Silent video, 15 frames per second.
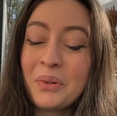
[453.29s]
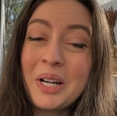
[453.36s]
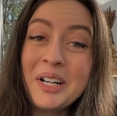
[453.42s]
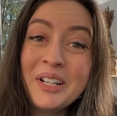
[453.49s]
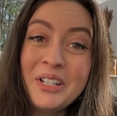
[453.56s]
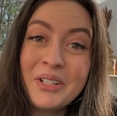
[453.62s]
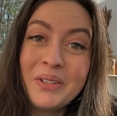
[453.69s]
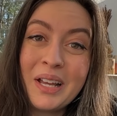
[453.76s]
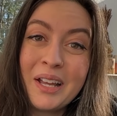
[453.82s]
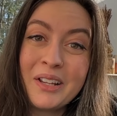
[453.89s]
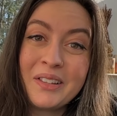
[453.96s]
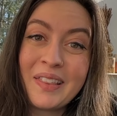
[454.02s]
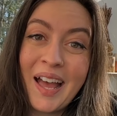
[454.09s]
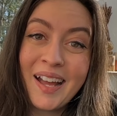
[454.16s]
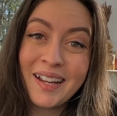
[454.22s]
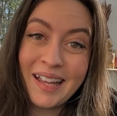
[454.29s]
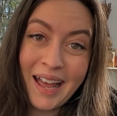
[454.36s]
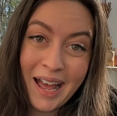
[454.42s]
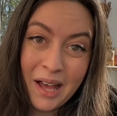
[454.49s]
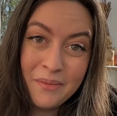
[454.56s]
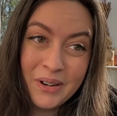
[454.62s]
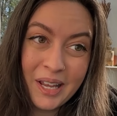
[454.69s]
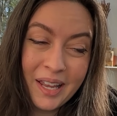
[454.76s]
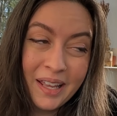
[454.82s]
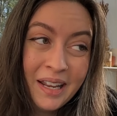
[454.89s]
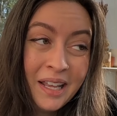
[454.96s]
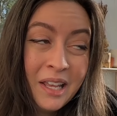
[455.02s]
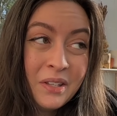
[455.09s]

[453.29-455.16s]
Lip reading: Where did you get that cabinet?